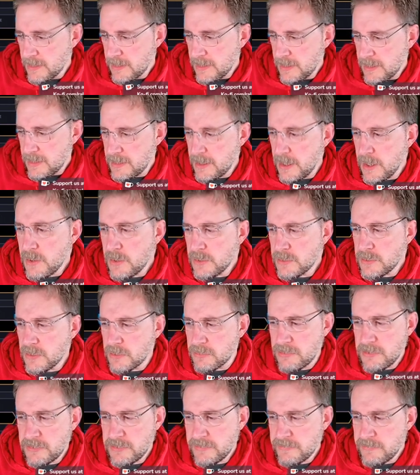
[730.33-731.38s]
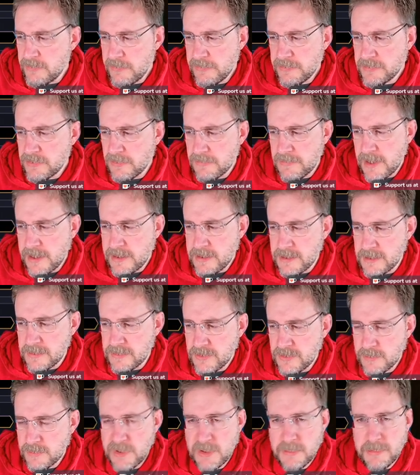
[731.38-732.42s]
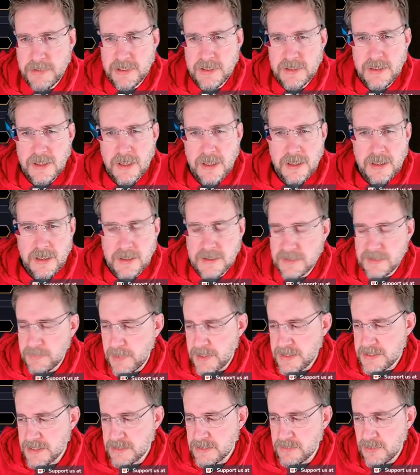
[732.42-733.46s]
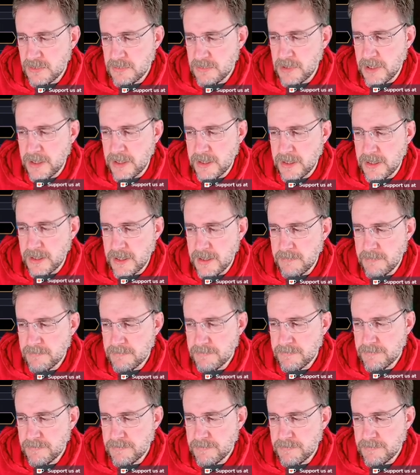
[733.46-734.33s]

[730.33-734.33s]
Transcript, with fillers: No, no, Rivers of London is not PBTA. It's basically a role-playing game.